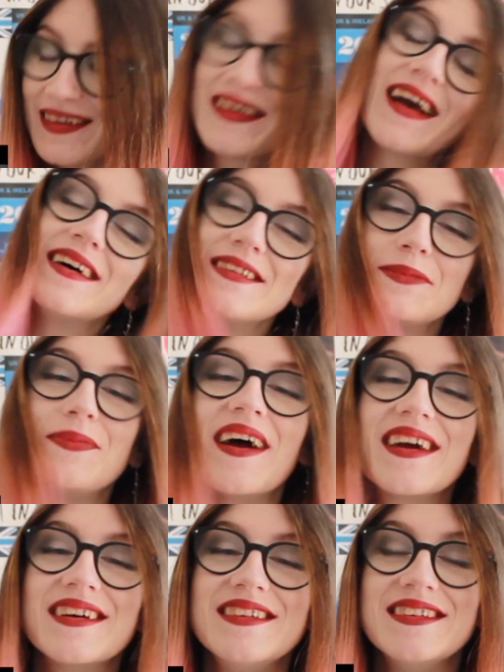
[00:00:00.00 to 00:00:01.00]

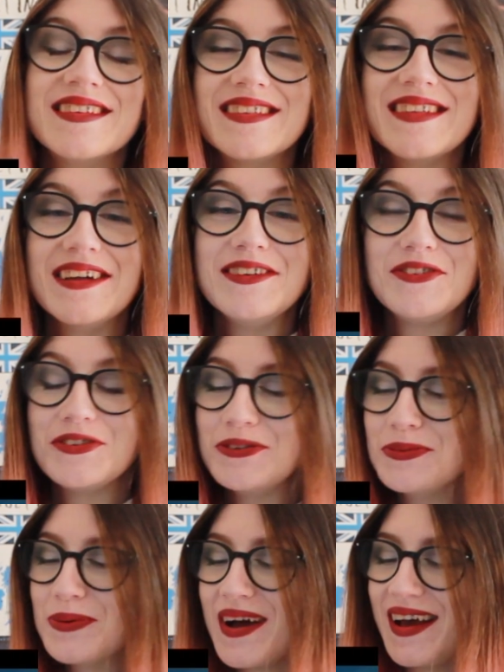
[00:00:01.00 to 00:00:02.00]
Casperger just said 2
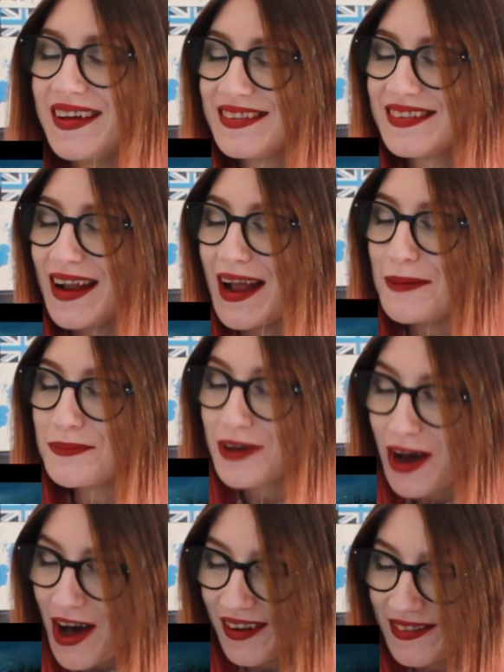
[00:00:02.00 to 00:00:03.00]
words and I'm
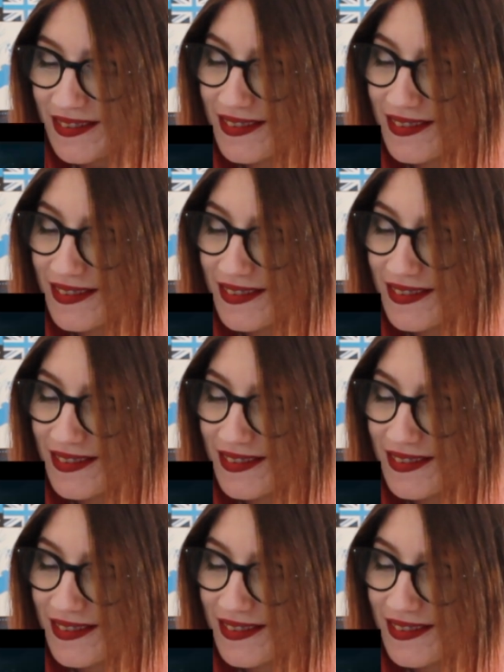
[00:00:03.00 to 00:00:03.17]
gone!